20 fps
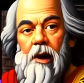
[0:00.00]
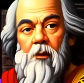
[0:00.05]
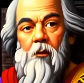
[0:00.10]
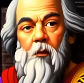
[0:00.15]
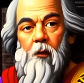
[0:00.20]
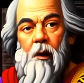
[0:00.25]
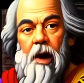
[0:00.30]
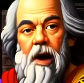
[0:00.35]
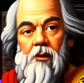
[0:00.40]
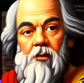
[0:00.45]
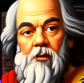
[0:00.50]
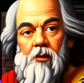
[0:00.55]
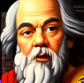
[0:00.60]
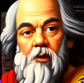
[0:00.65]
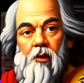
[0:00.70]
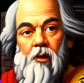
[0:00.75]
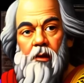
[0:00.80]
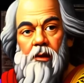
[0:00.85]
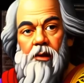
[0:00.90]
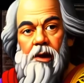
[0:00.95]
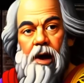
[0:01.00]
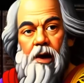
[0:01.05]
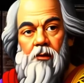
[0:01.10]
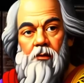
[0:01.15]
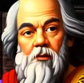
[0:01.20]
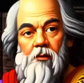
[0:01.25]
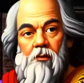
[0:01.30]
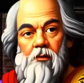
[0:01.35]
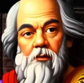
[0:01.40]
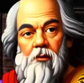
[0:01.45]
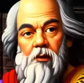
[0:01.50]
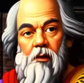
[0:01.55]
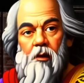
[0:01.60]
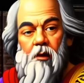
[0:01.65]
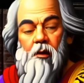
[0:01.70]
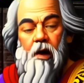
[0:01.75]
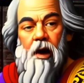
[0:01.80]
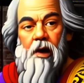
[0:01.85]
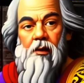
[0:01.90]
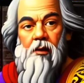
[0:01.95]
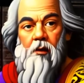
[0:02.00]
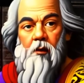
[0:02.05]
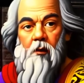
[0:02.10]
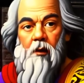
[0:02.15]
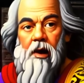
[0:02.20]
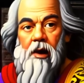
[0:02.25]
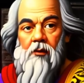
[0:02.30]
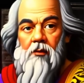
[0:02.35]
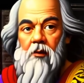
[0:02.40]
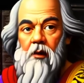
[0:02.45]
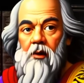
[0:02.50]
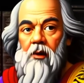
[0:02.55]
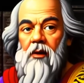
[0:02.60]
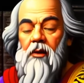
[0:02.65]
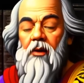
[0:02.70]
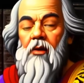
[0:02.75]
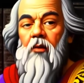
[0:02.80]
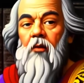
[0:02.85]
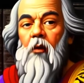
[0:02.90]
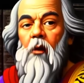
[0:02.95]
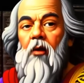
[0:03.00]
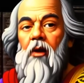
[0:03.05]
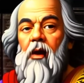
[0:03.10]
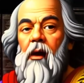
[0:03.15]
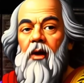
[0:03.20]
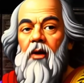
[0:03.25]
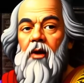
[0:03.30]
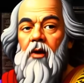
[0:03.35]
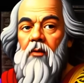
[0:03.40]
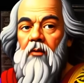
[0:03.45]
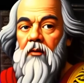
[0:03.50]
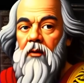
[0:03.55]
him will have eternal life. John 3 verses 14 to